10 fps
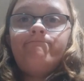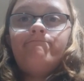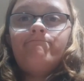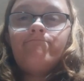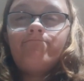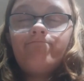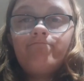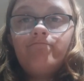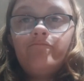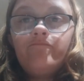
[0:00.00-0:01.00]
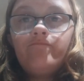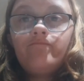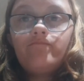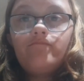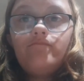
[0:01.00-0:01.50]

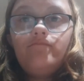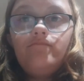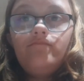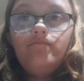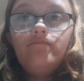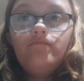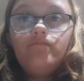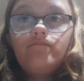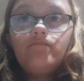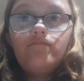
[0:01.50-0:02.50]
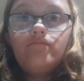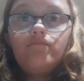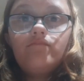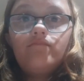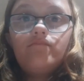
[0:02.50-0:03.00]

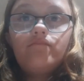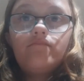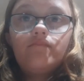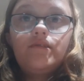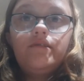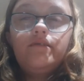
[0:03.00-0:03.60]
No one is speaking in this clip.